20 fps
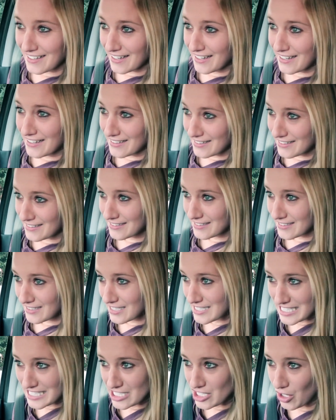yeah. so would
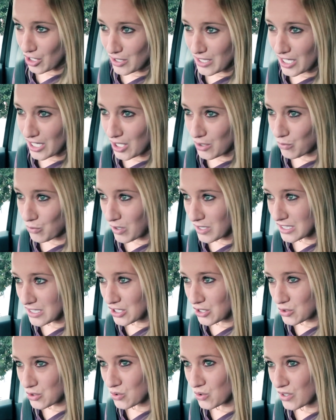you like? It's only on one
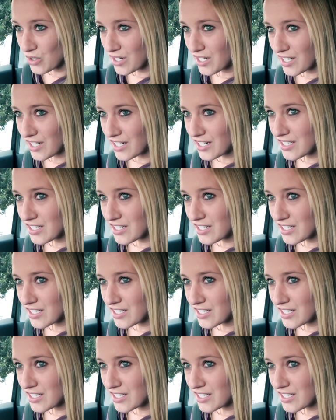little corner.